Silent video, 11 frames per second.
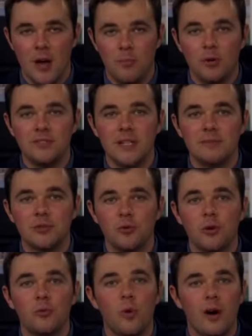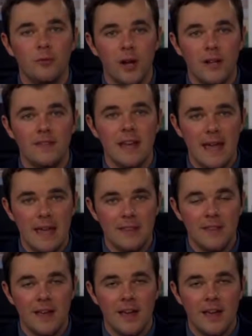Both teams scored 1 run in the 8th,